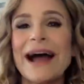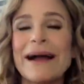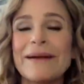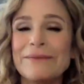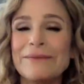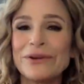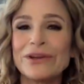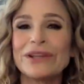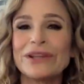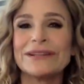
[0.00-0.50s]

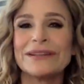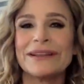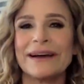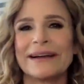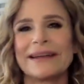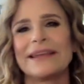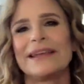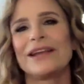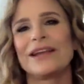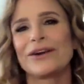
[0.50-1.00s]
I'm really
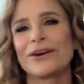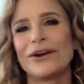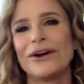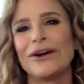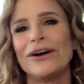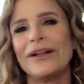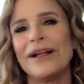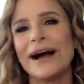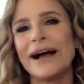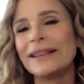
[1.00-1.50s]
lucky,
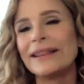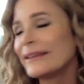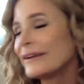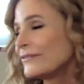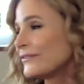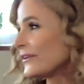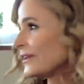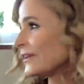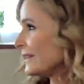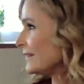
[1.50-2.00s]
girl. I
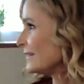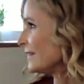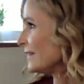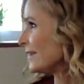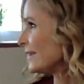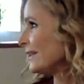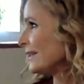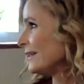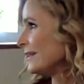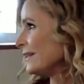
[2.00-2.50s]
live in,
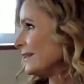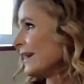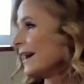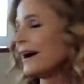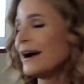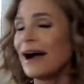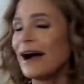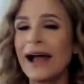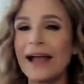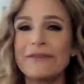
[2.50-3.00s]
in
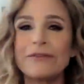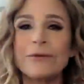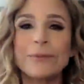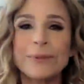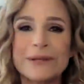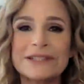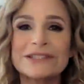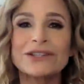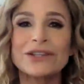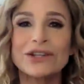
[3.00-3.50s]
uh, I have a
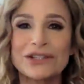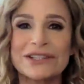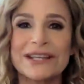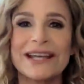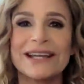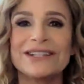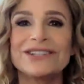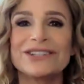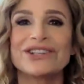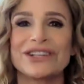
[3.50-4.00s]
place in Los
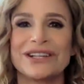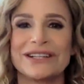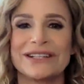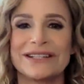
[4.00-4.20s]
Angeles.